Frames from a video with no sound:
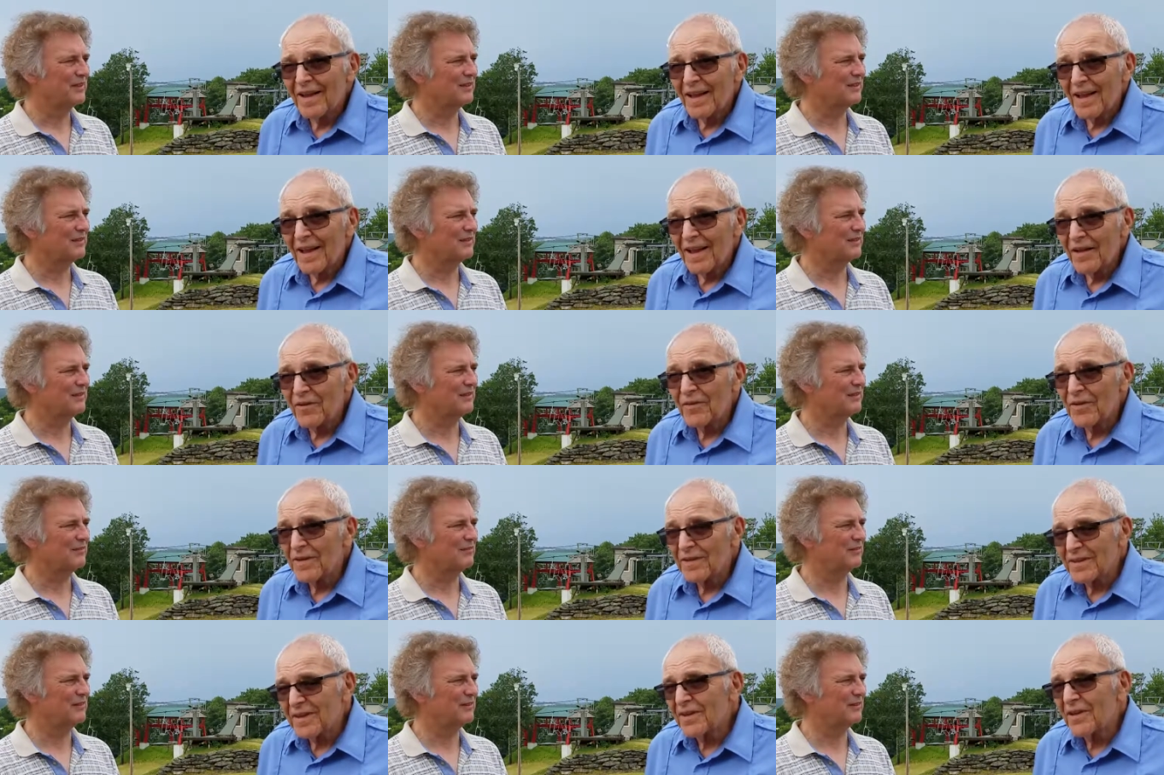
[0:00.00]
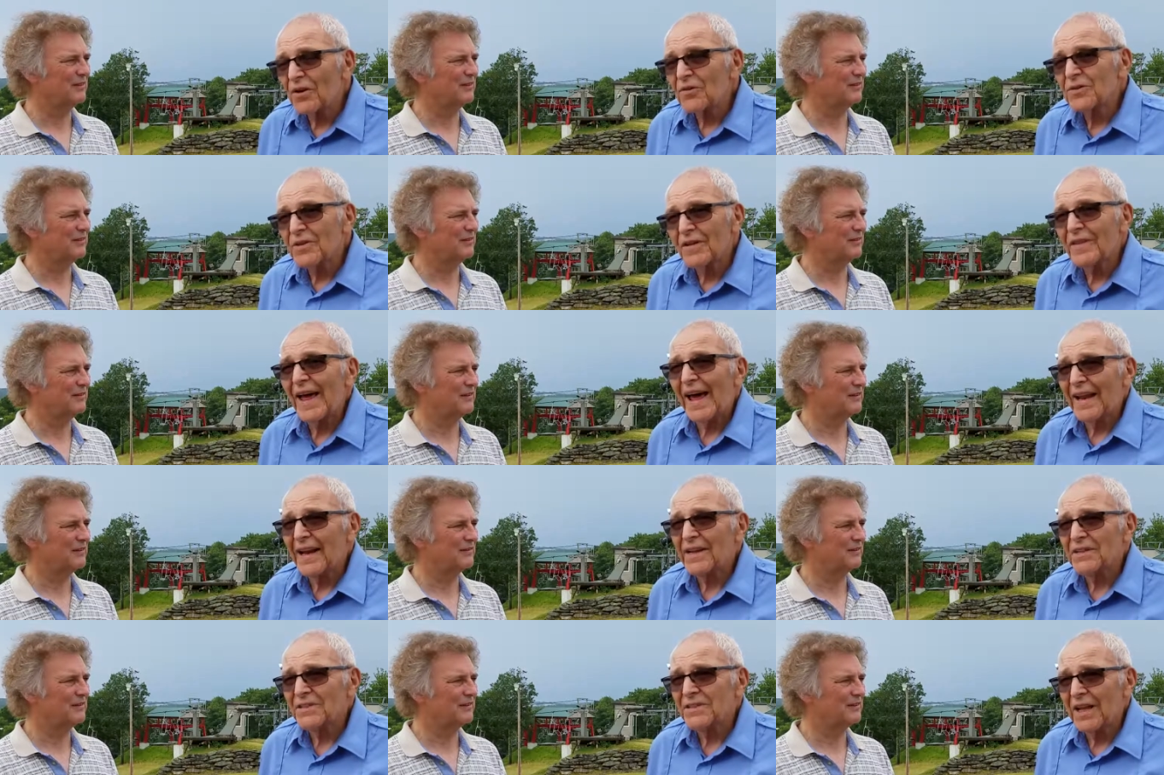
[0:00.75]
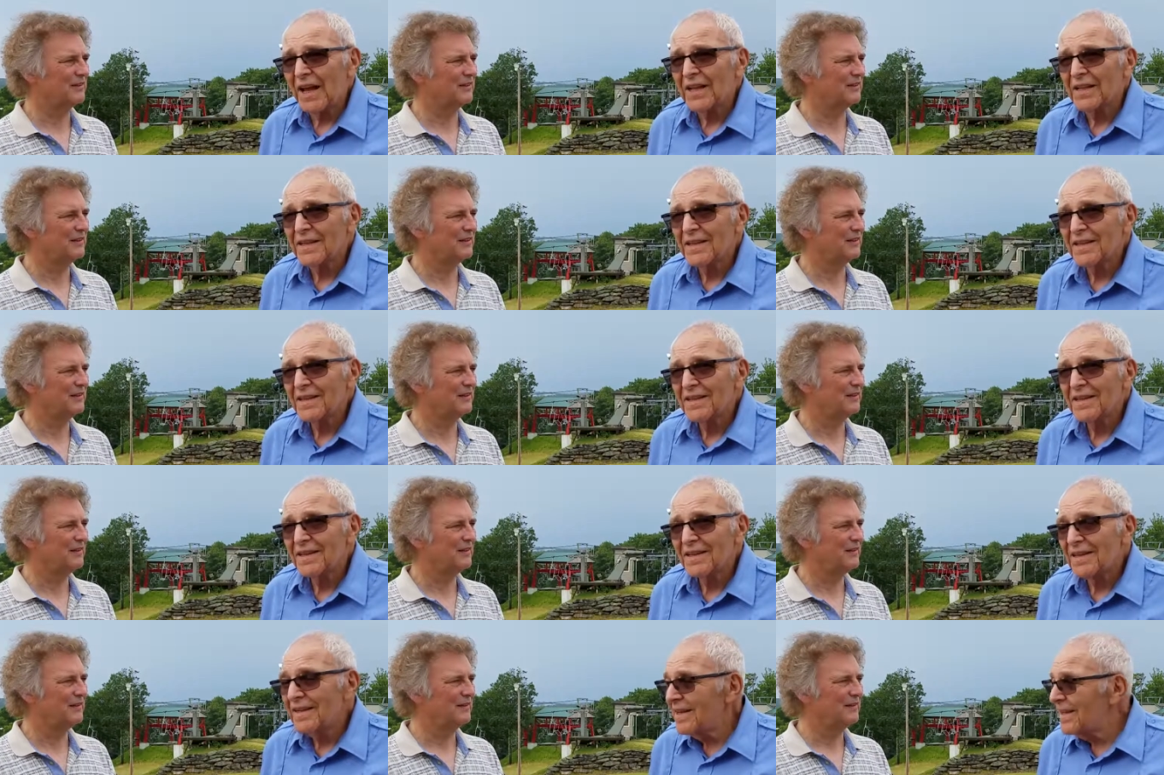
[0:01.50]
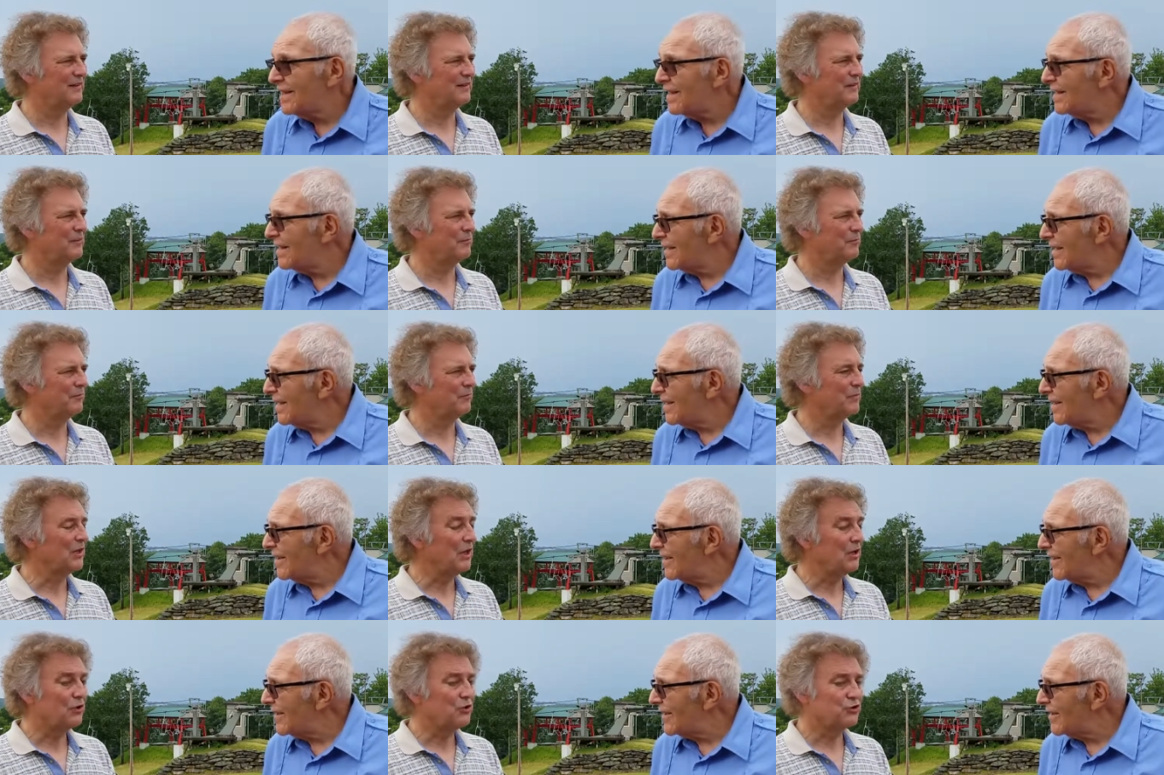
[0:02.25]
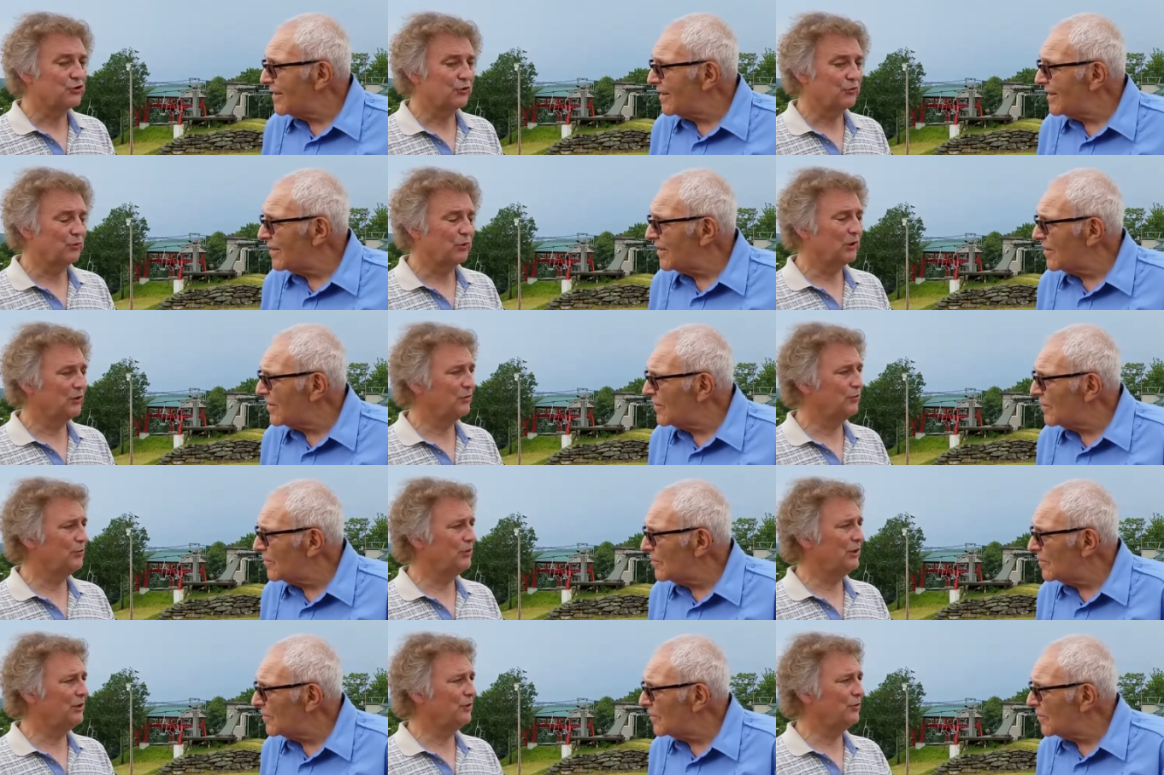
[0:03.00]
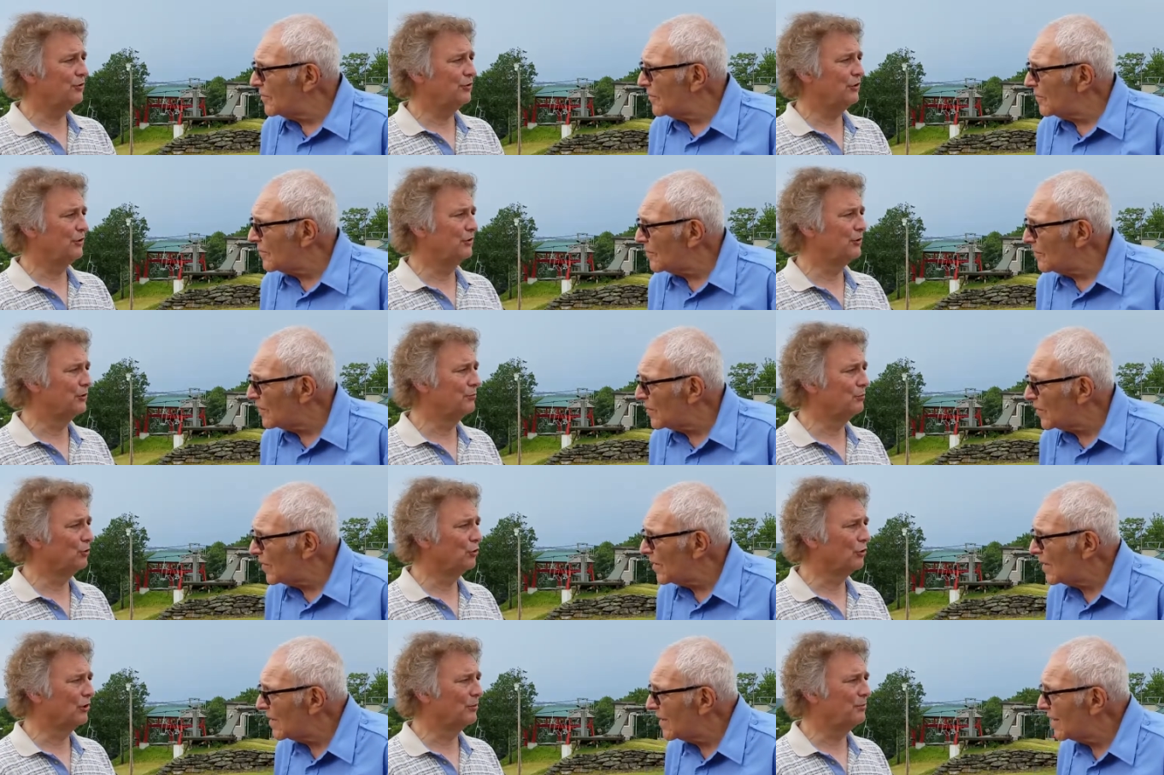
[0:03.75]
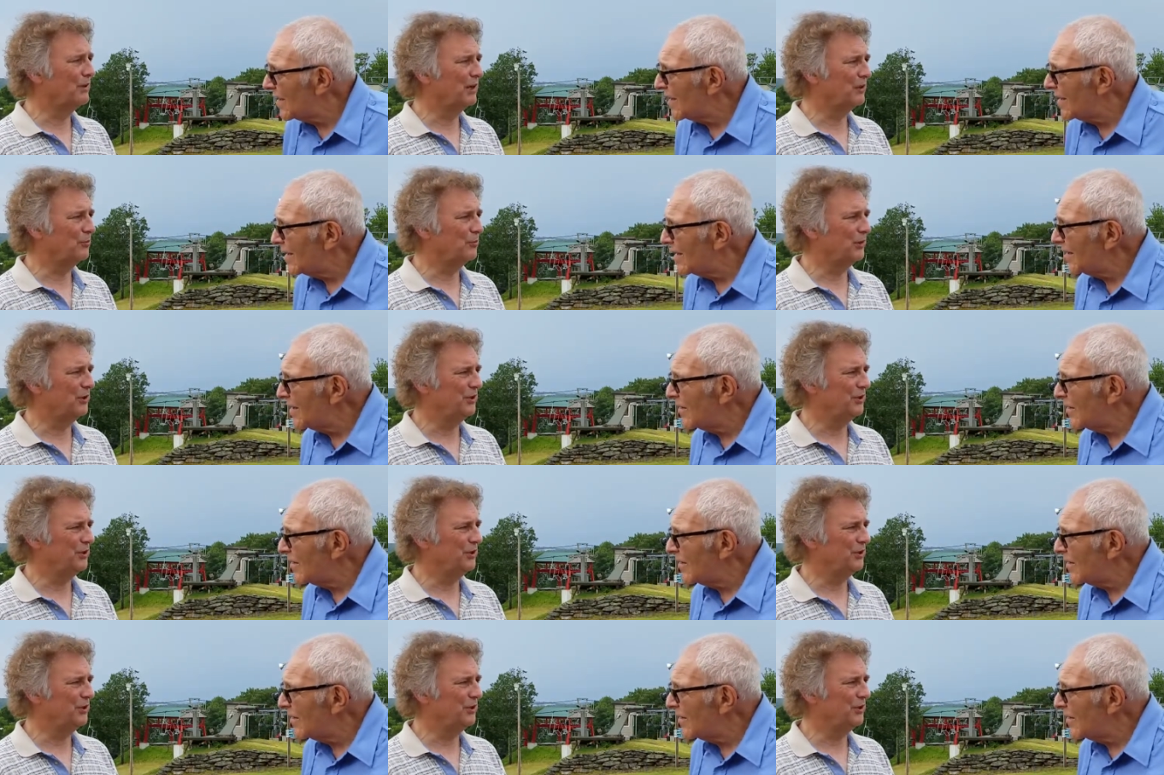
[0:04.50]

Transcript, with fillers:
Speaker 1: Even you know to that extent.
Speaker 2: So where do we go to learn more about what